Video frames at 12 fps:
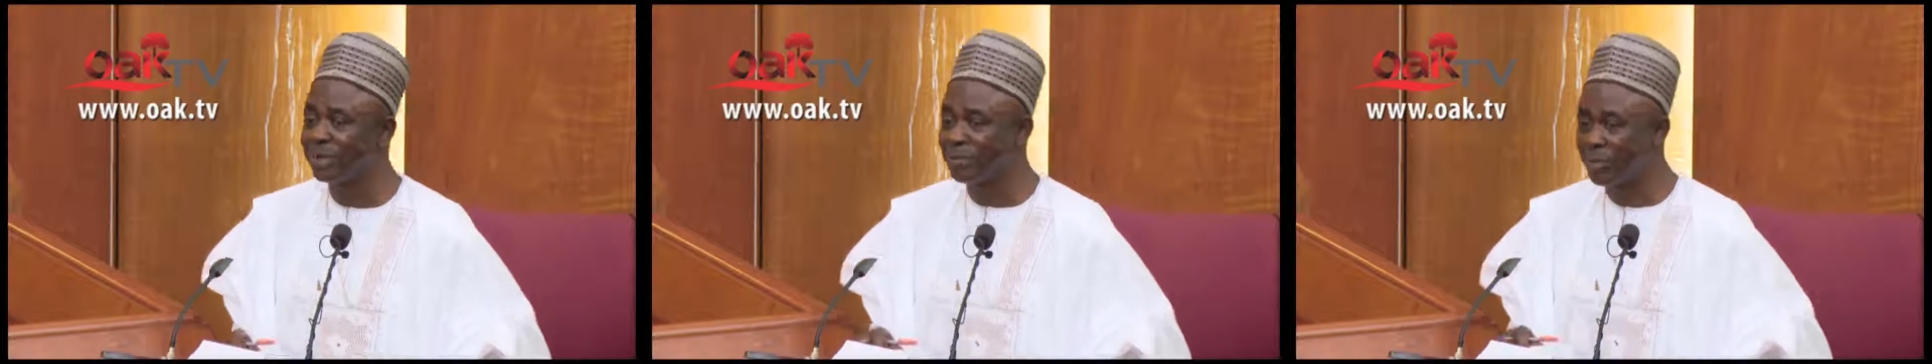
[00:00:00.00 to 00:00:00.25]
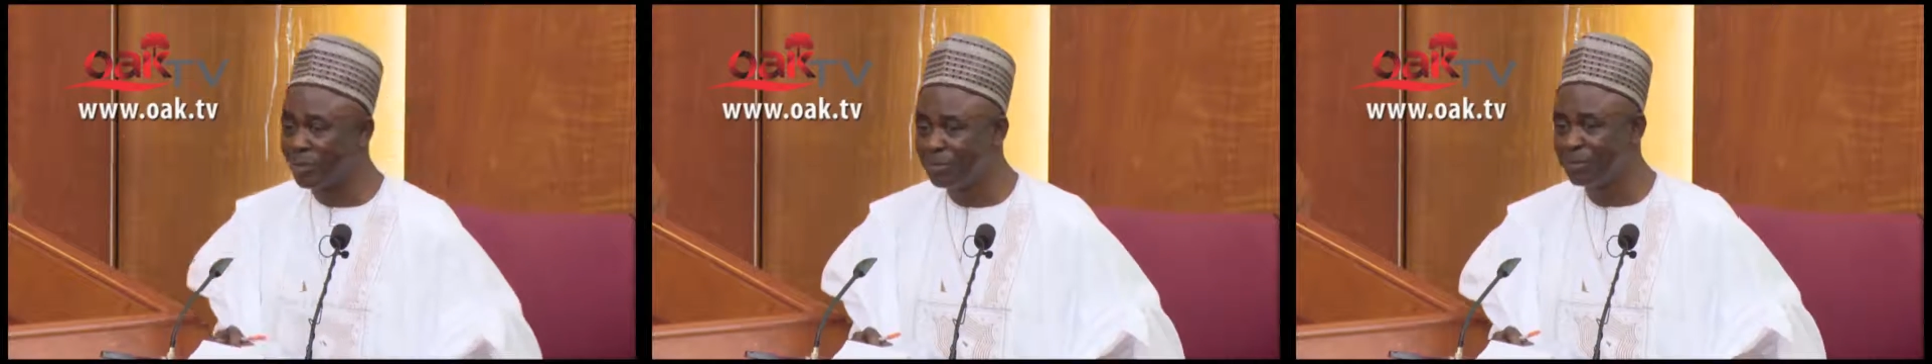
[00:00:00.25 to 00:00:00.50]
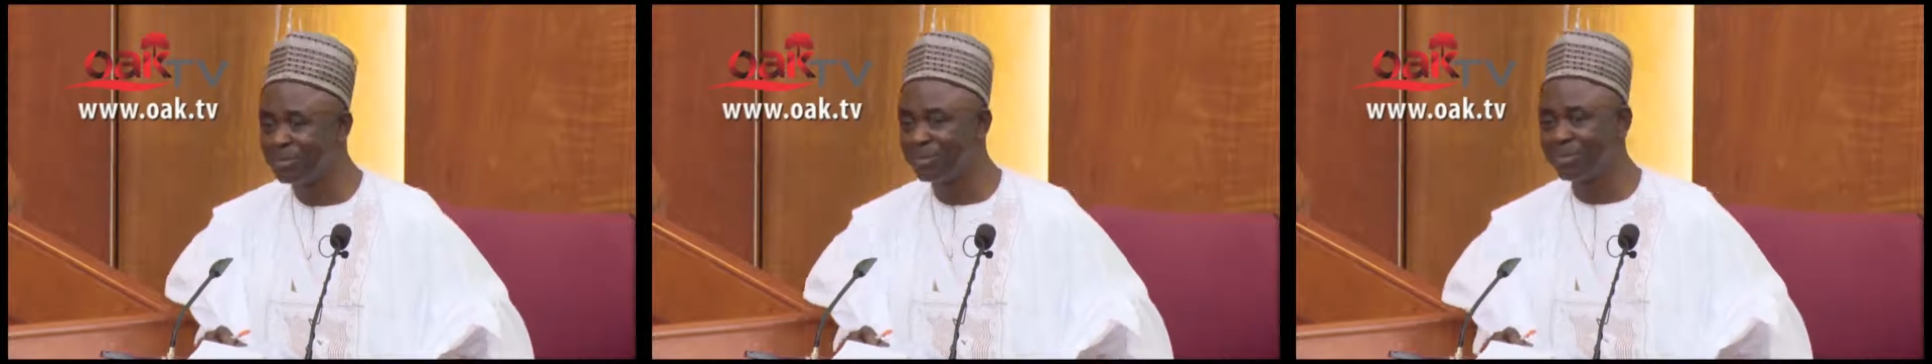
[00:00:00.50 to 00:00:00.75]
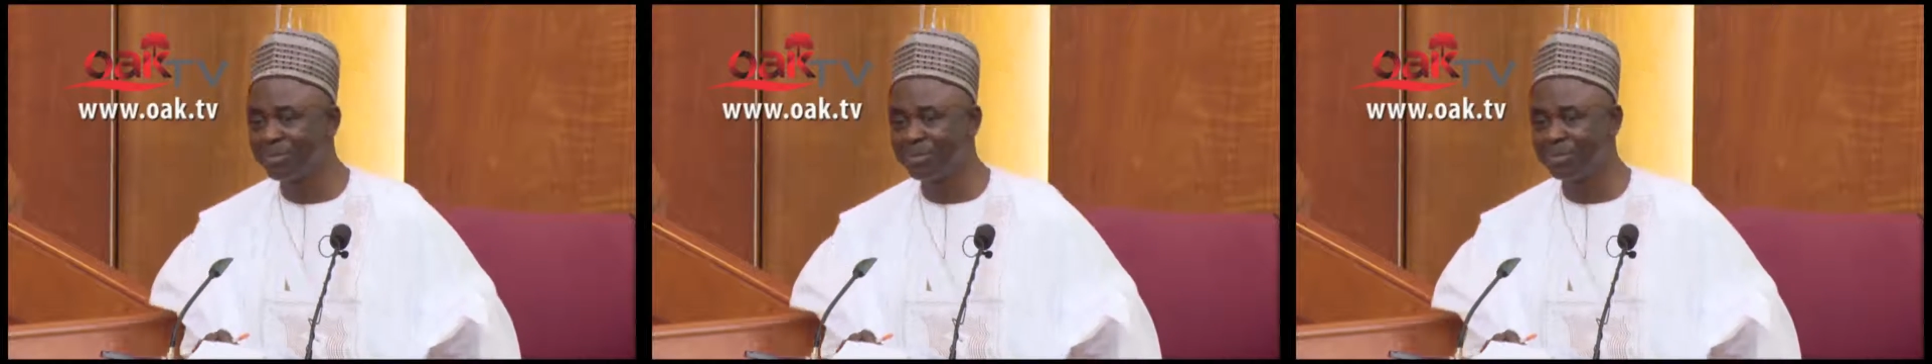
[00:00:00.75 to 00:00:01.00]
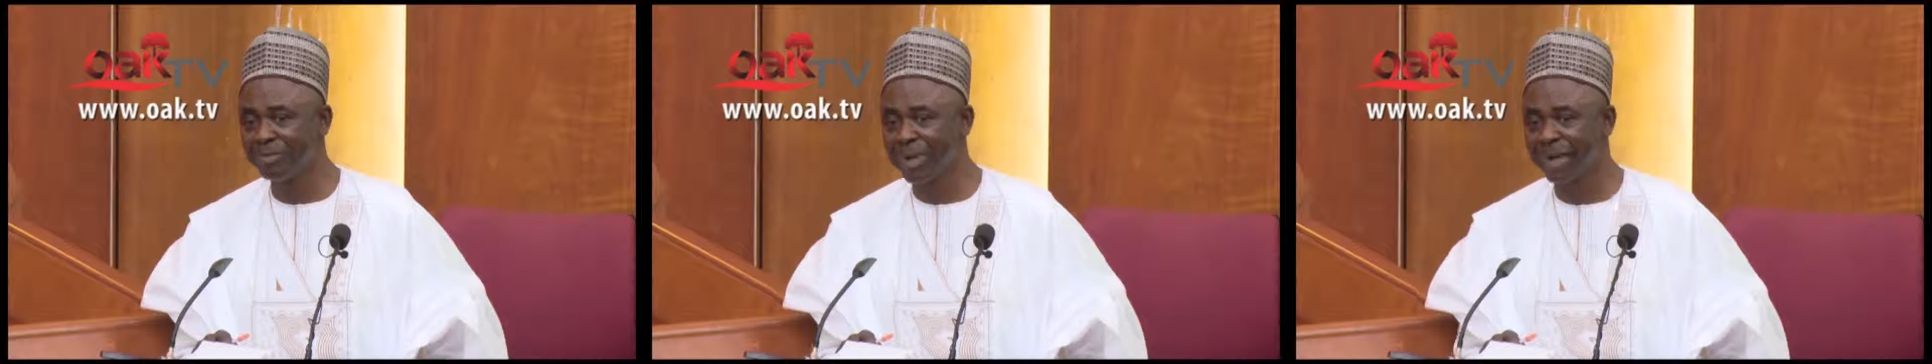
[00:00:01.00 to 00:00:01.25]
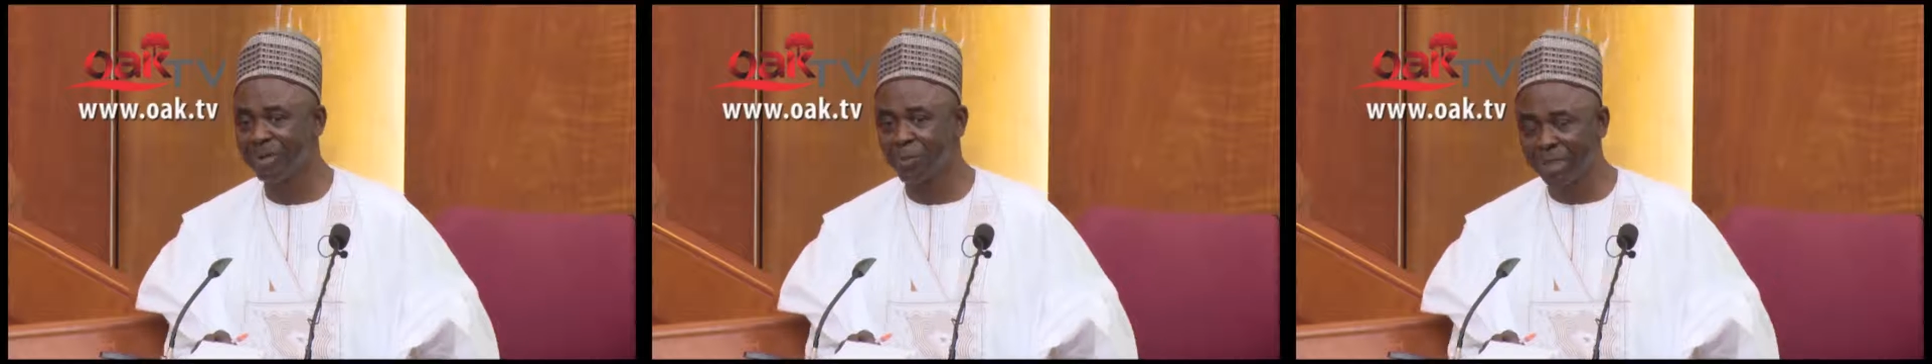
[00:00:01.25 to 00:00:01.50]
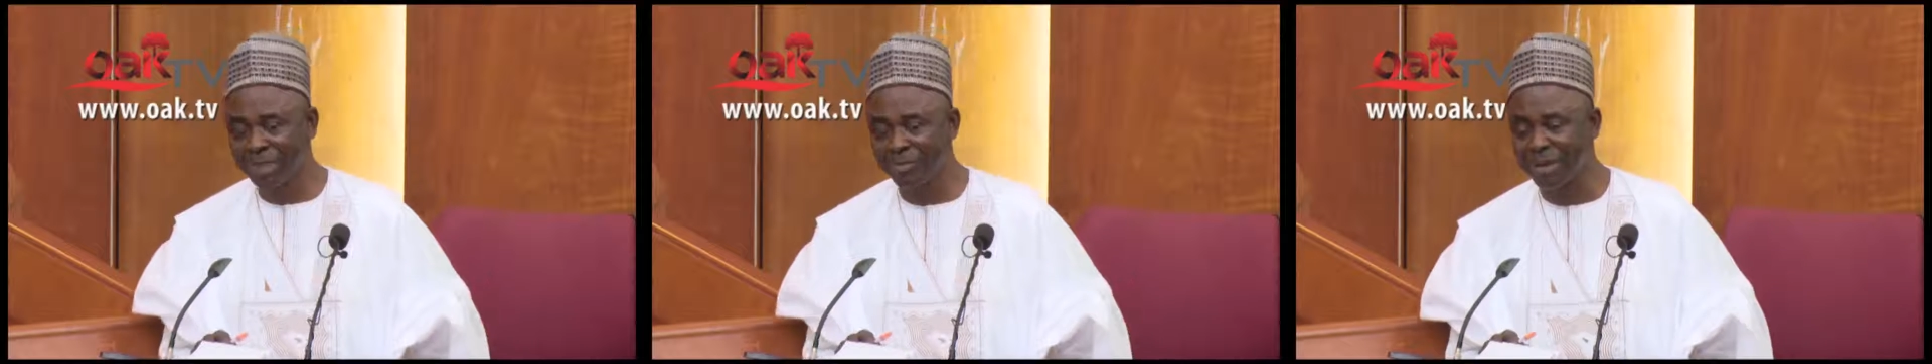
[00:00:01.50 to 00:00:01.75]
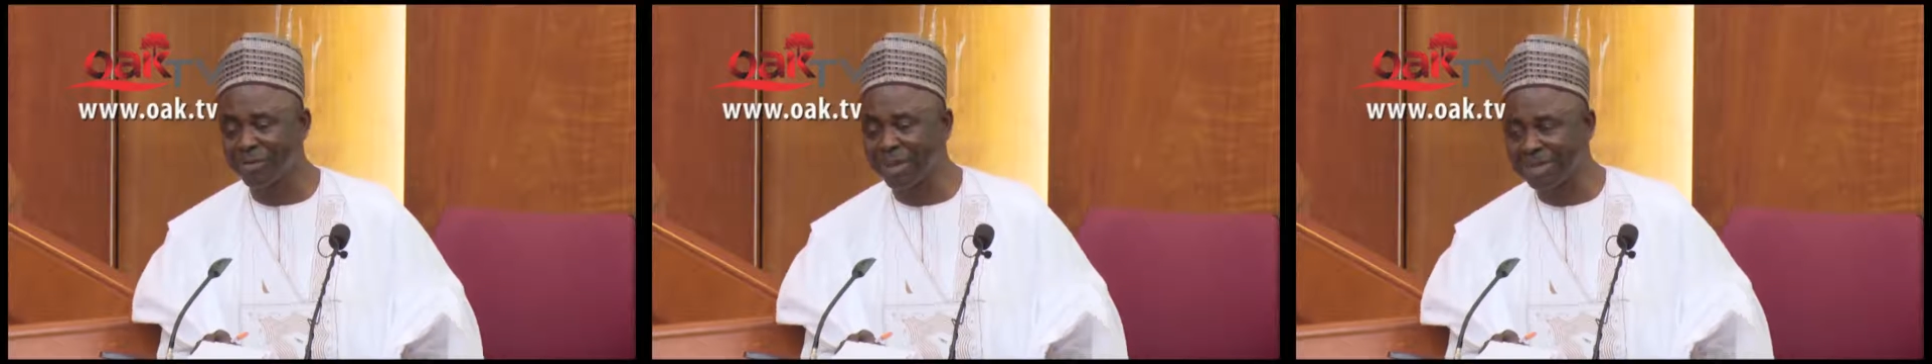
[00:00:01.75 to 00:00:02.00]
improved by
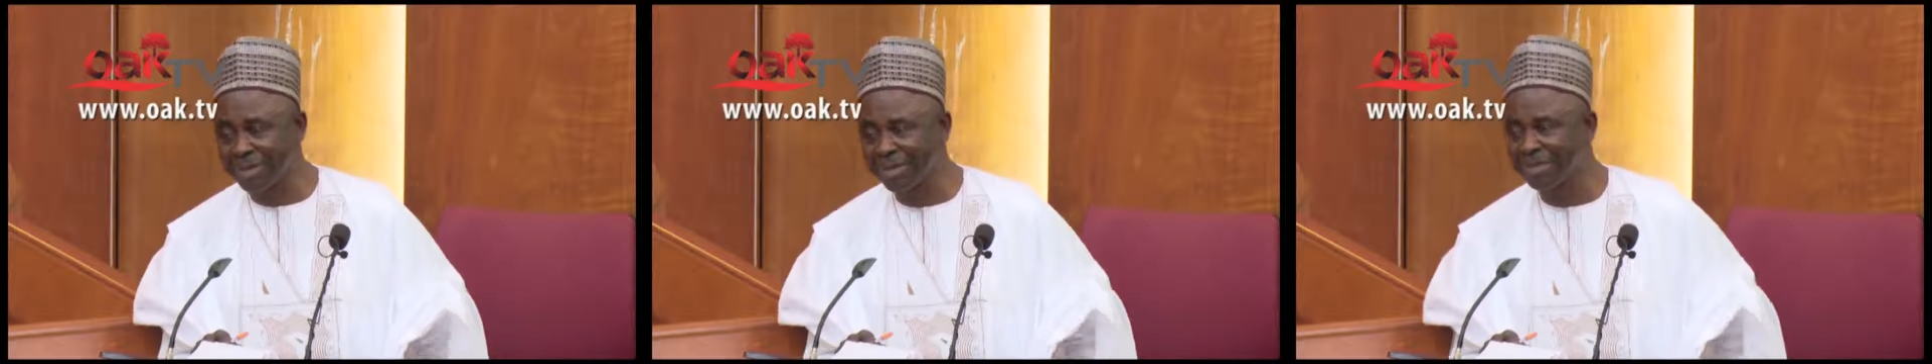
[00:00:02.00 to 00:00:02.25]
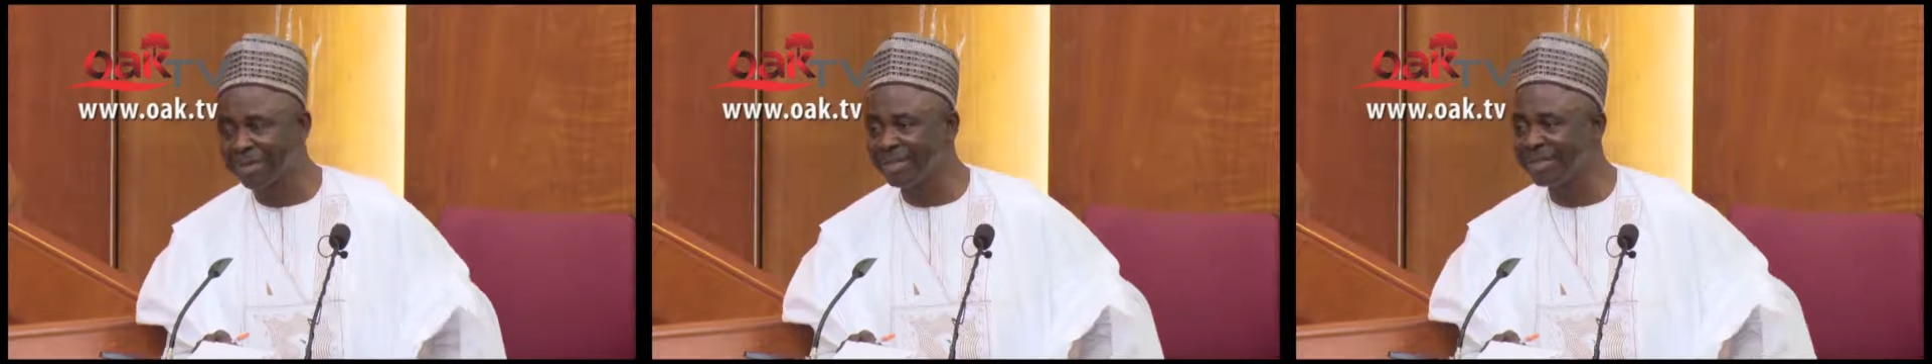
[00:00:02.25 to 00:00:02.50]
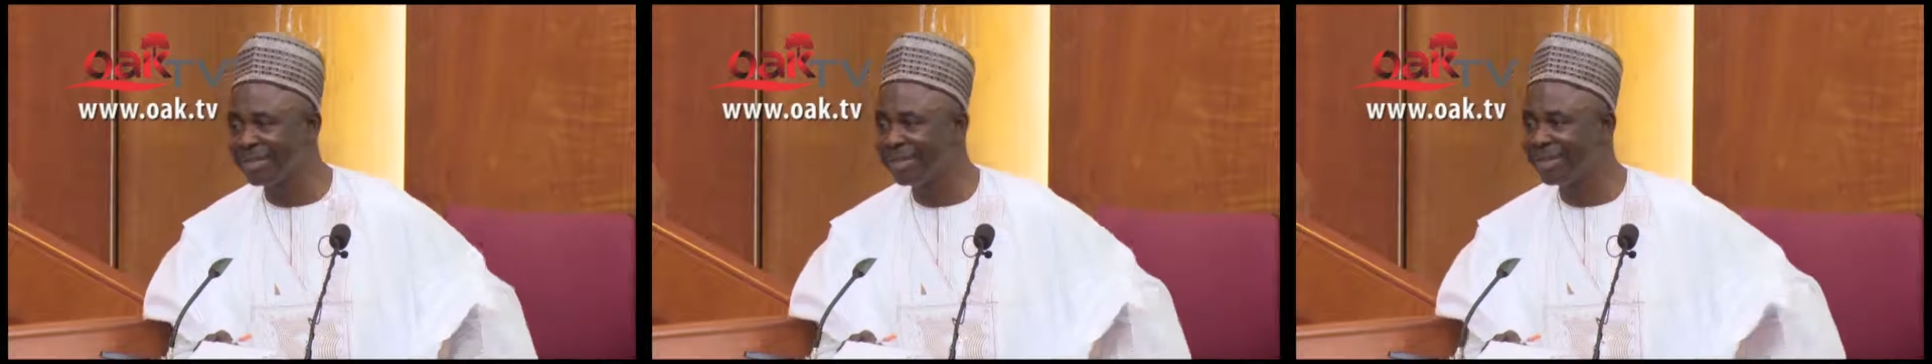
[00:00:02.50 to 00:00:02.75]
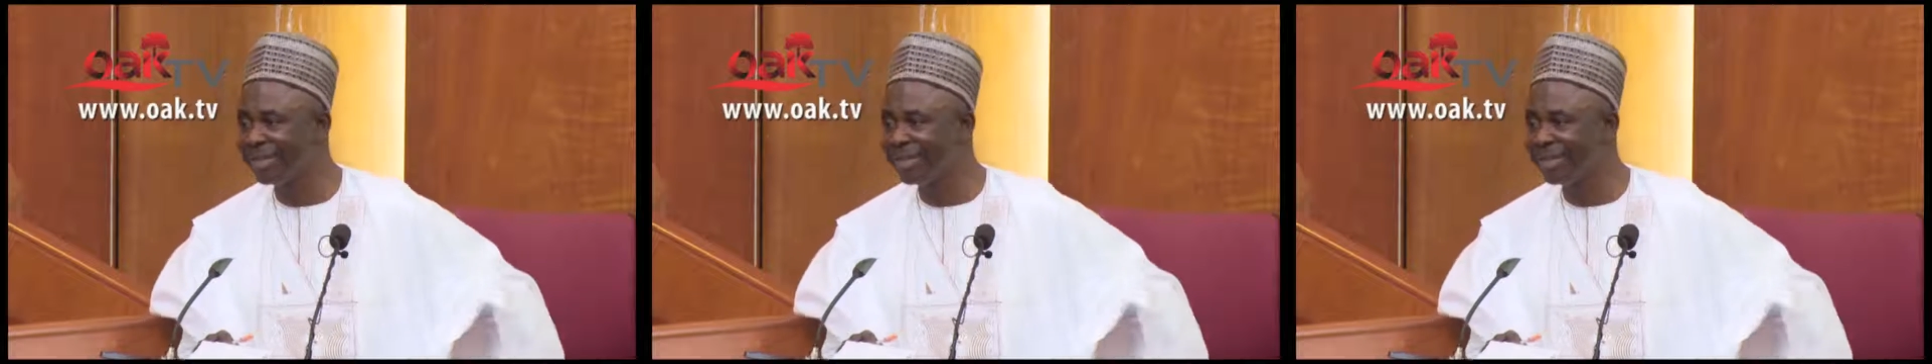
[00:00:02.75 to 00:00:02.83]
whatever percentage